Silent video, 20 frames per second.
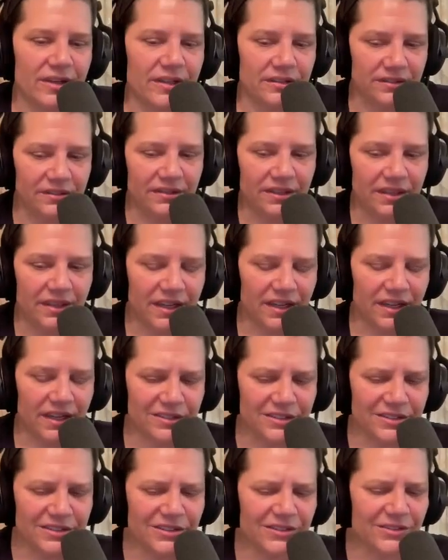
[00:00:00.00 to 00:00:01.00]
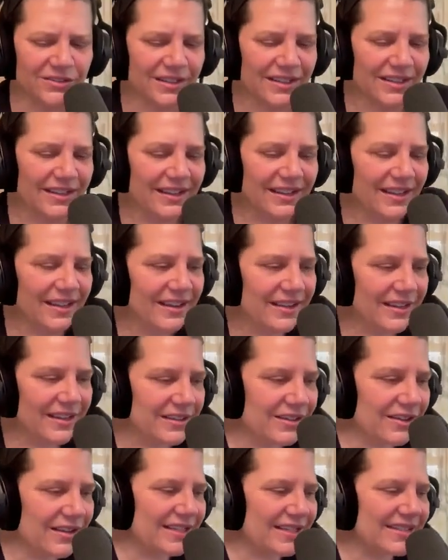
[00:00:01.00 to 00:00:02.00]
And also,
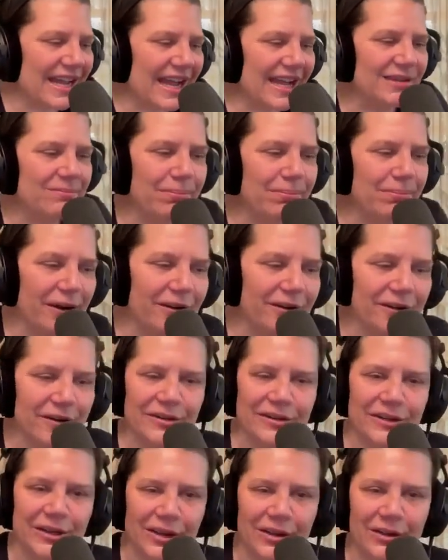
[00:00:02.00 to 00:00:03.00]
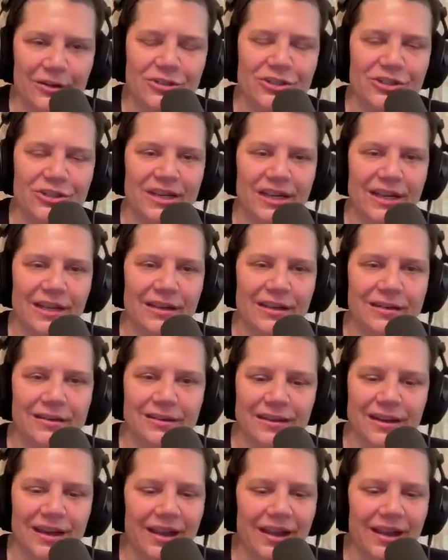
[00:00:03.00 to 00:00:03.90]
you guys, I barter and negotiate.